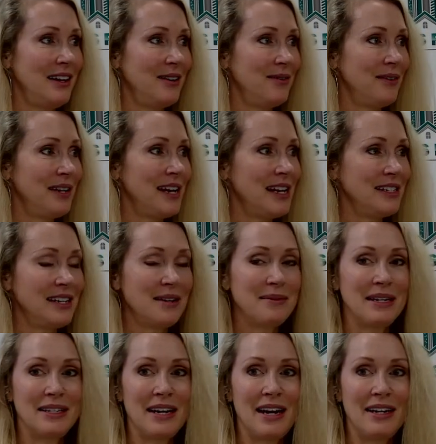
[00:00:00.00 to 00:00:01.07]
What do you guys think
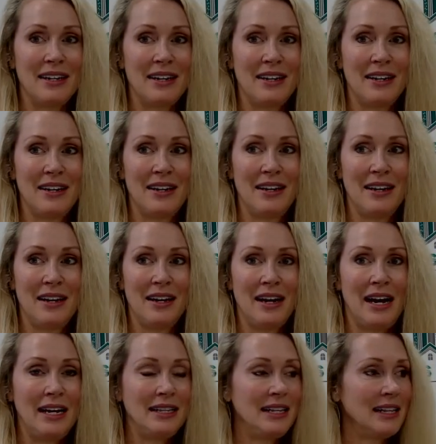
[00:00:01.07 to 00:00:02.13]
about that?
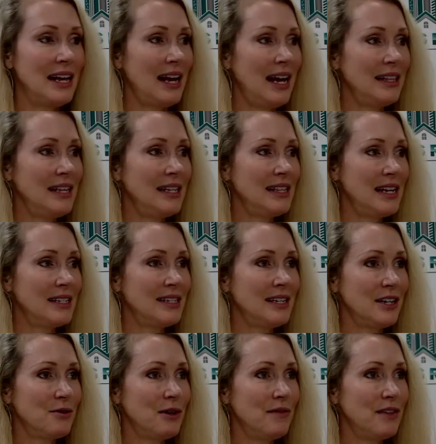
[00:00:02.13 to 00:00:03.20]
I think that's
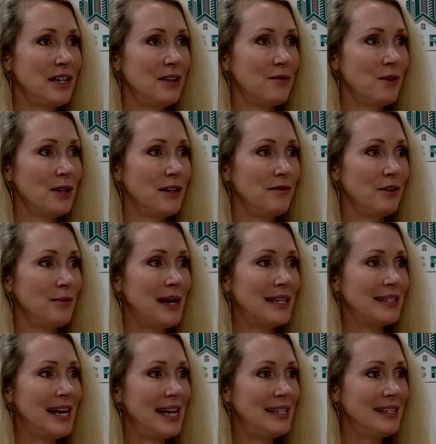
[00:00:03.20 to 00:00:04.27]
the equivalent of working for
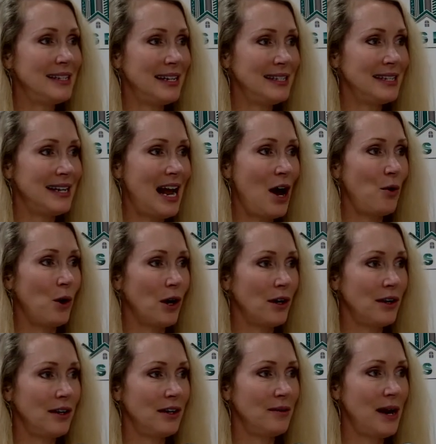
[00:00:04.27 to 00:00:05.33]
about 10 cents an hour,
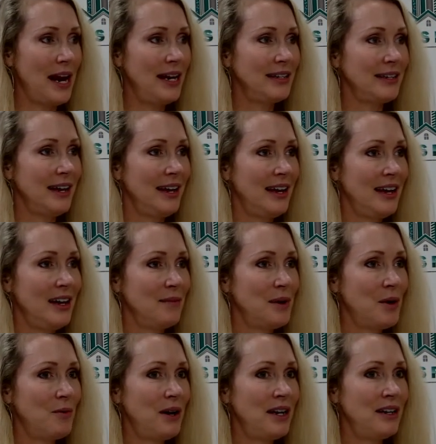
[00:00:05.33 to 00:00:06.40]
right?
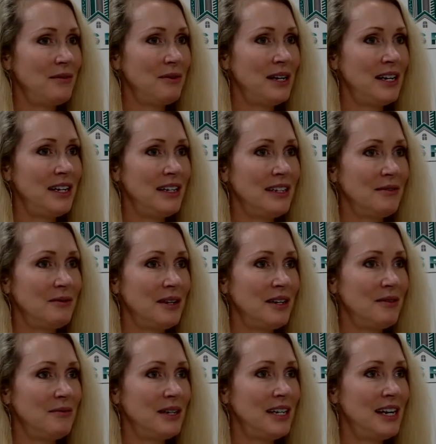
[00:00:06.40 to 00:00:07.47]
But what
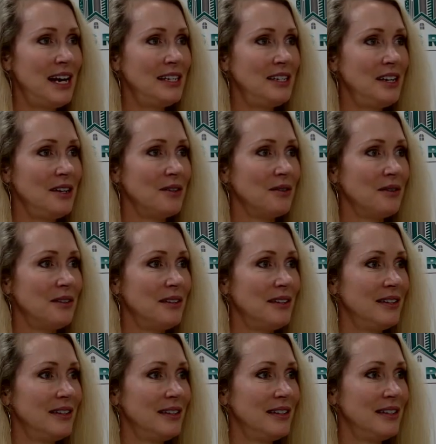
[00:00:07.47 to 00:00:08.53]
did I do?
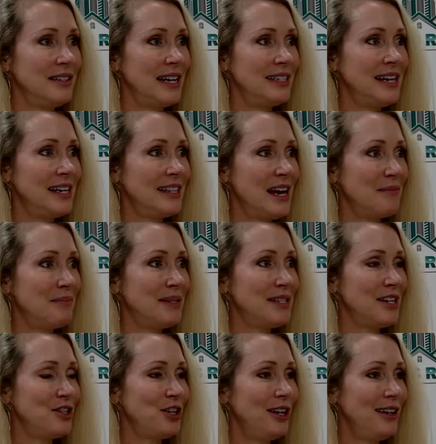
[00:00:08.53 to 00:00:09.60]
Did I take that
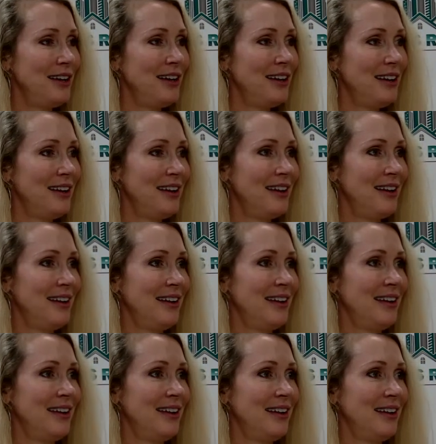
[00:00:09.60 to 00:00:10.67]
position?
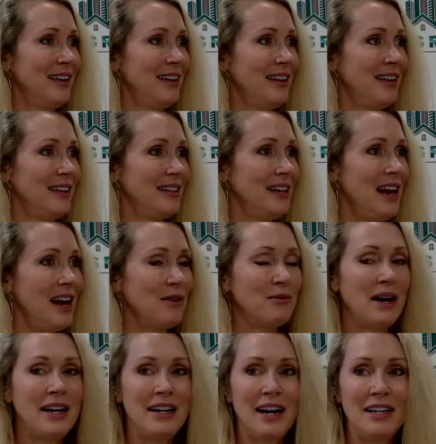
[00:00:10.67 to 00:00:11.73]
Yeah.
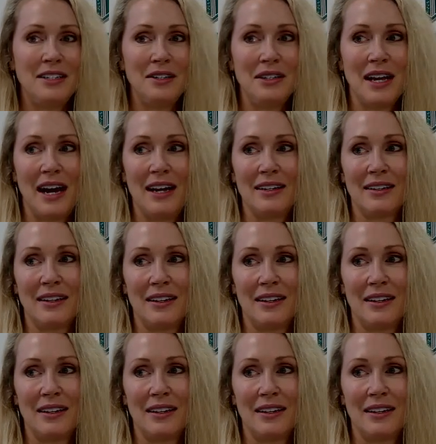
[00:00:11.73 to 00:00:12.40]
Why did I do that?